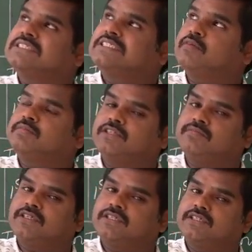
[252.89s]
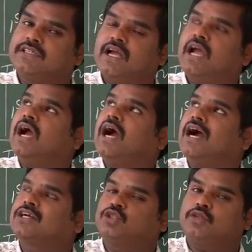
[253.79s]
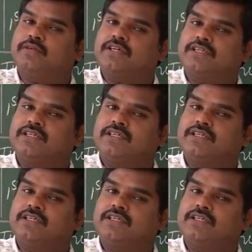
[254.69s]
September, October,